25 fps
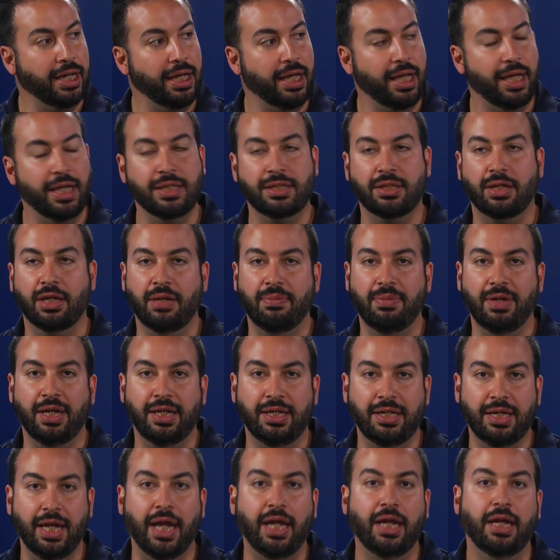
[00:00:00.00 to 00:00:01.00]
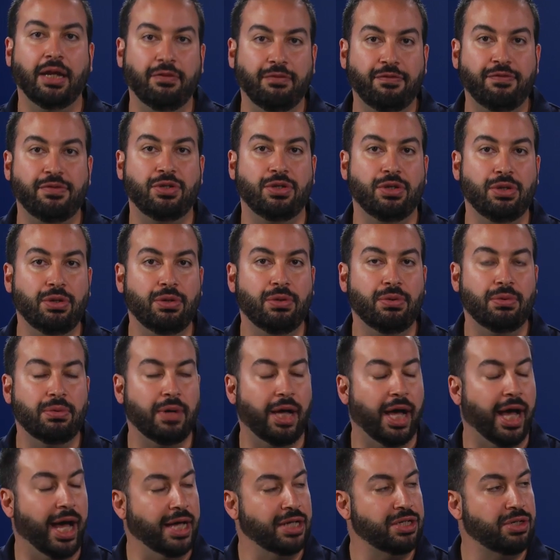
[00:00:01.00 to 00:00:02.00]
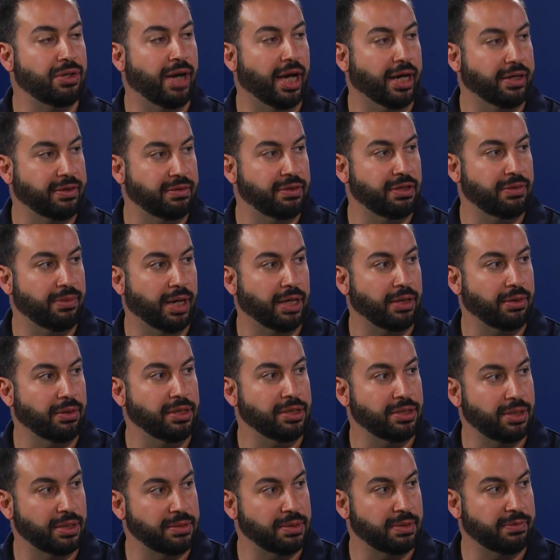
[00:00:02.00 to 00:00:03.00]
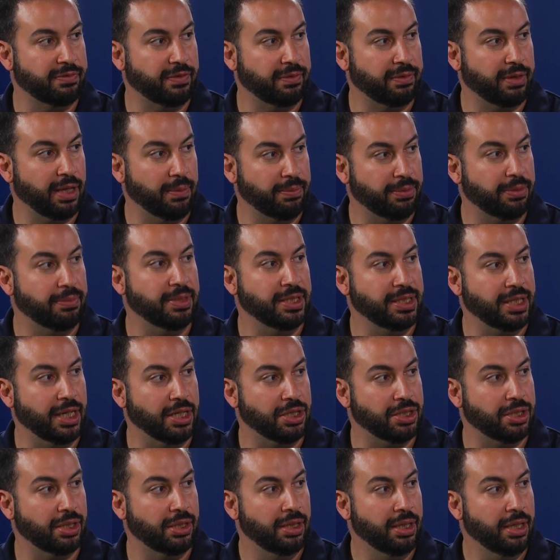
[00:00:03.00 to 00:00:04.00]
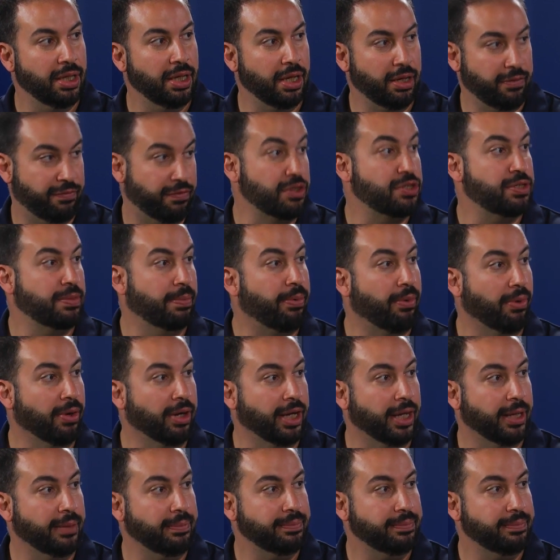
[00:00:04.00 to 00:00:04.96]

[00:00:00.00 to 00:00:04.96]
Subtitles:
is going to be native to Azure Active Directory in terms of implementation for supporting it.